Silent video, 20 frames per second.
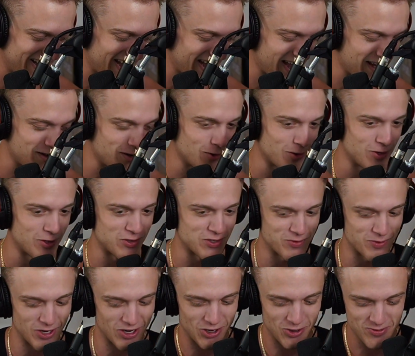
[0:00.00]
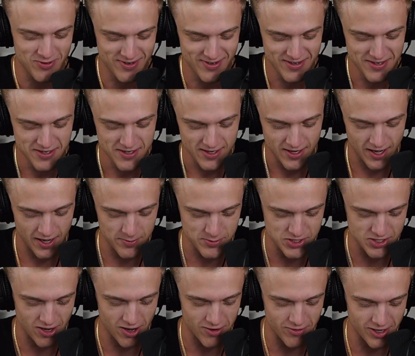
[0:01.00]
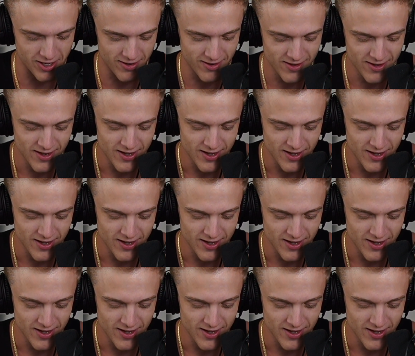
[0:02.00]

I knew who you were. I'm sorry.